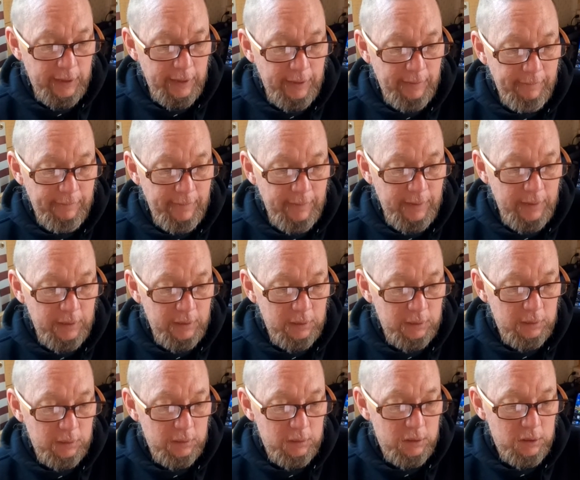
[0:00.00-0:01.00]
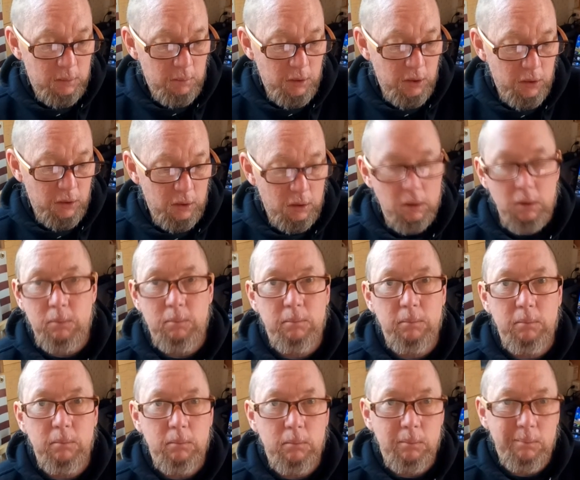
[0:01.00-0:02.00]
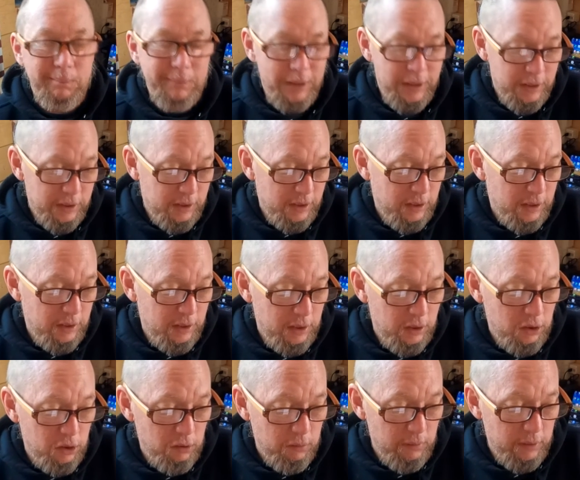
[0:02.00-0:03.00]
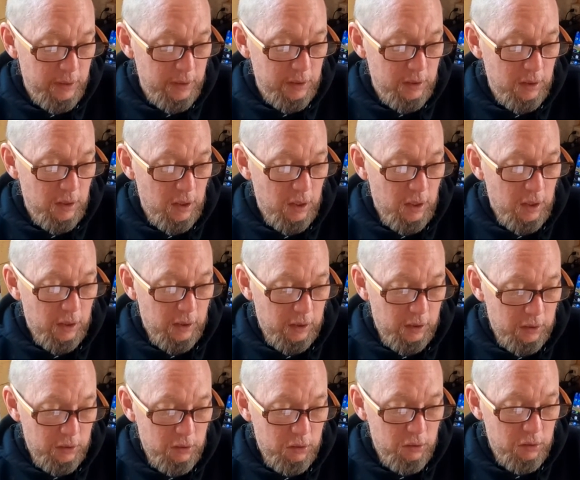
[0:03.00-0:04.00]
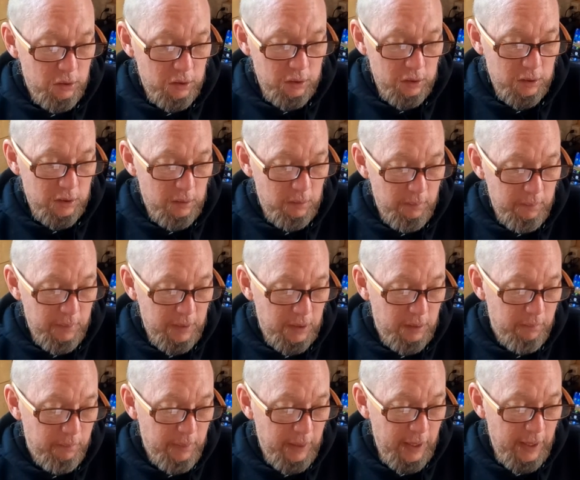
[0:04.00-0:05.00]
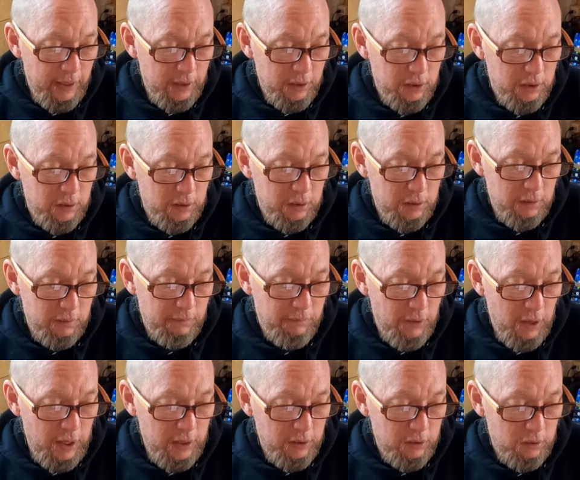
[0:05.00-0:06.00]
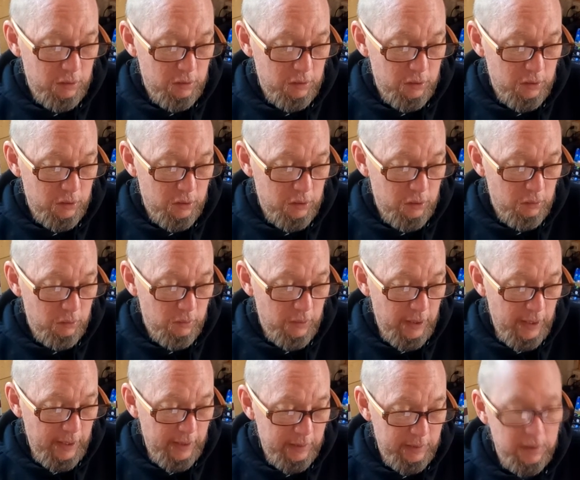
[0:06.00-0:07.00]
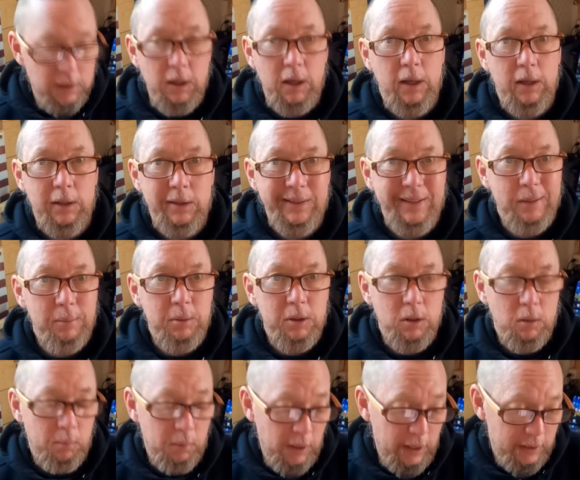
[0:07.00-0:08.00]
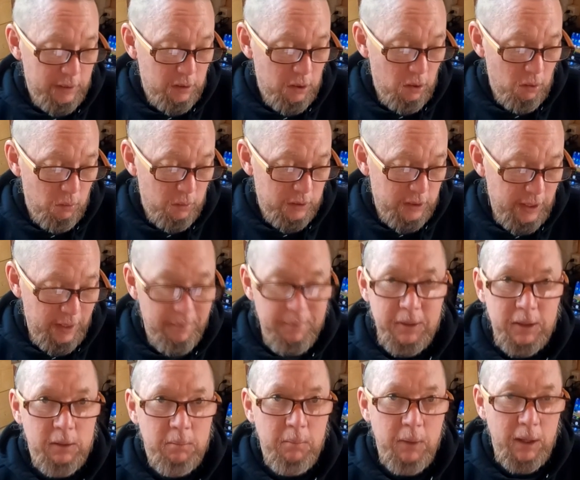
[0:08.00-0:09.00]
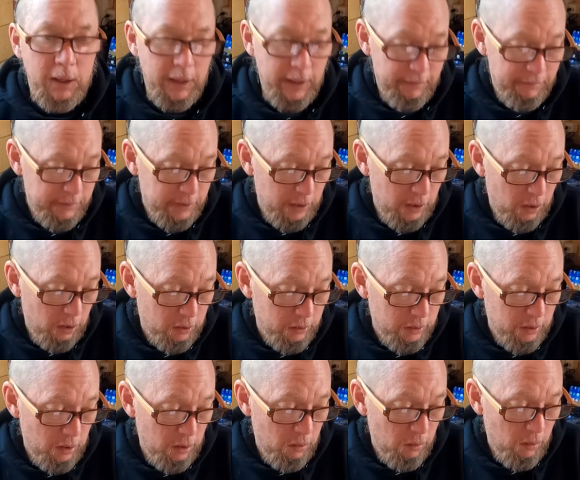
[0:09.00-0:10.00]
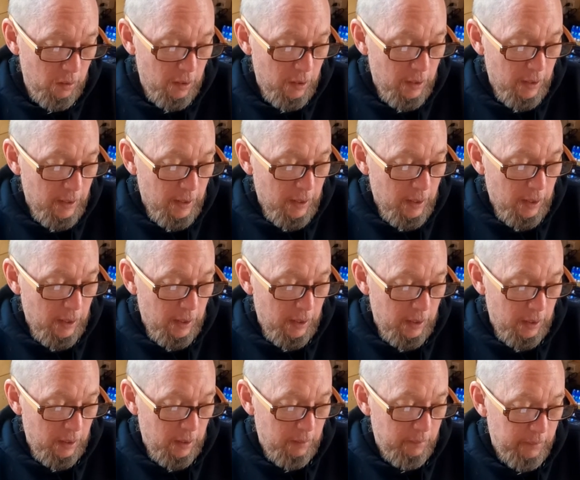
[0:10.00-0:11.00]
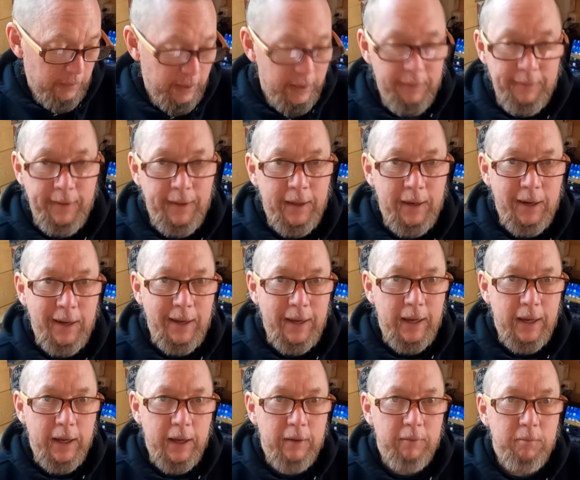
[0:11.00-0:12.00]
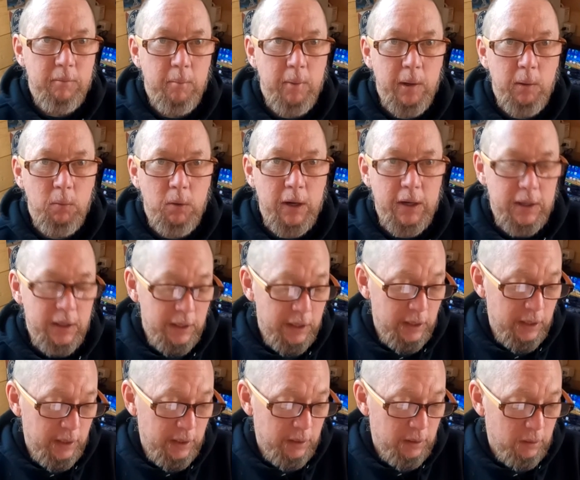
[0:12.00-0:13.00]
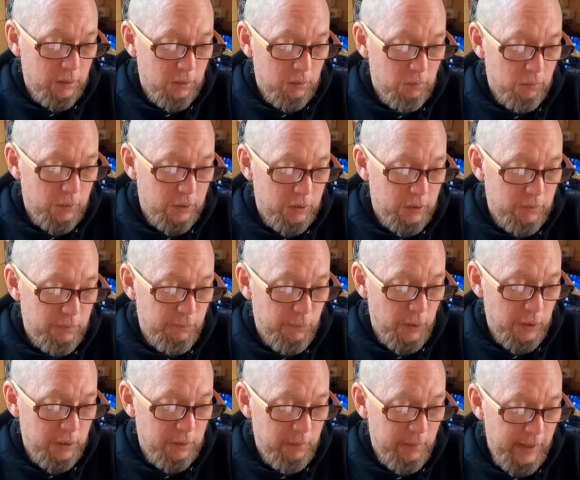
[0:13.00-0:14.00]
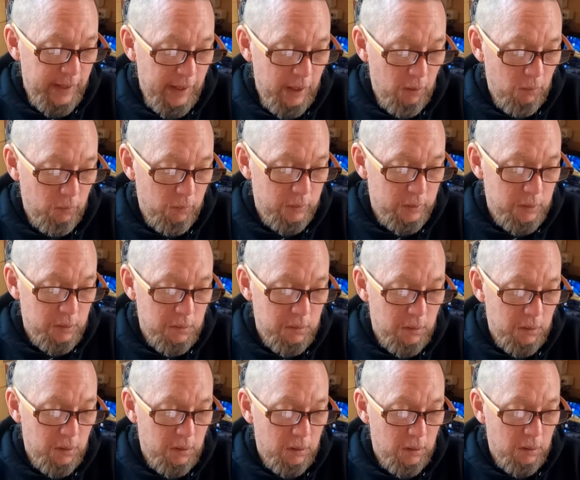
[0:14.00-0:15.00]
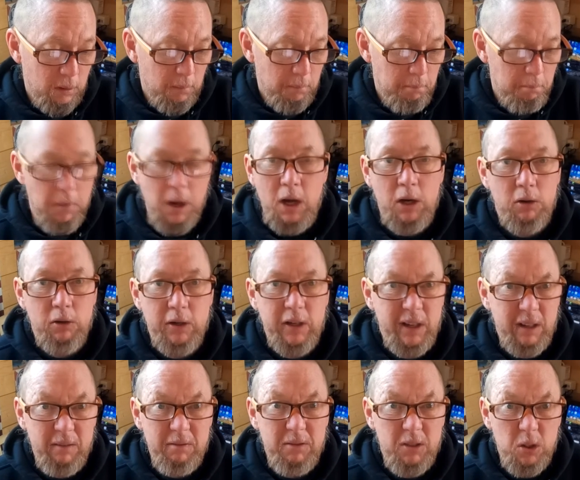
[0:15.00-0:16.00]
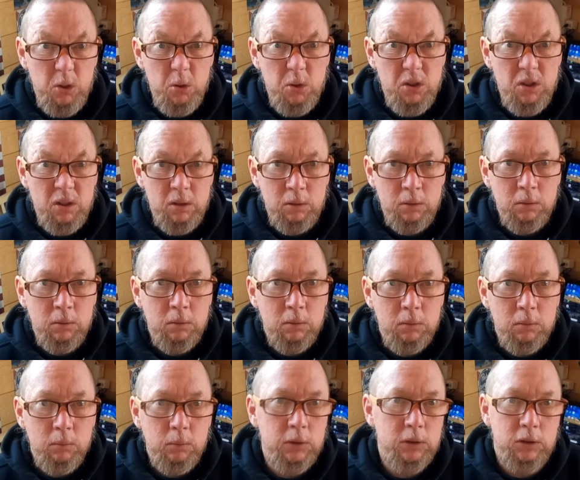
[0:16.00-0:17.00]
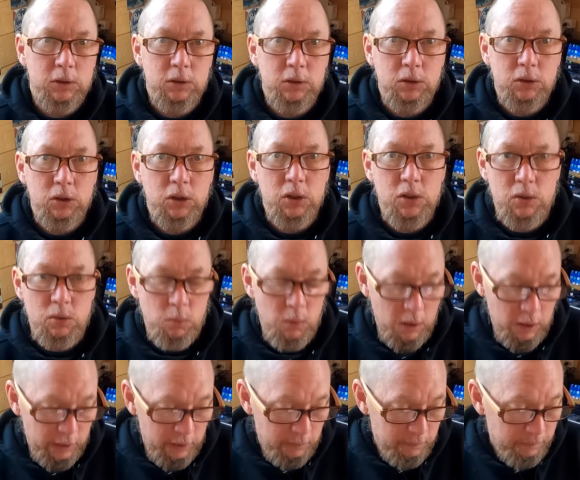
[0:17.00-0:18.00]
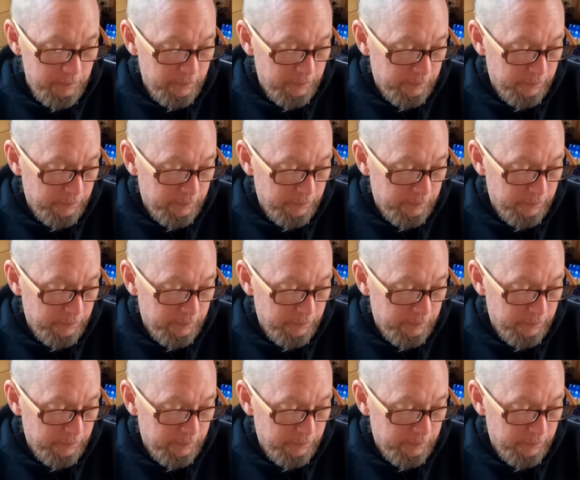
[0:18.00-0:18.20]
And then some other meniscus injuries, contusions, impactions, and fractures to that tibial plateau, which happened in my left knee also. And then I have my right knee, which freaked me out, was moderate effusion, which is just swelling.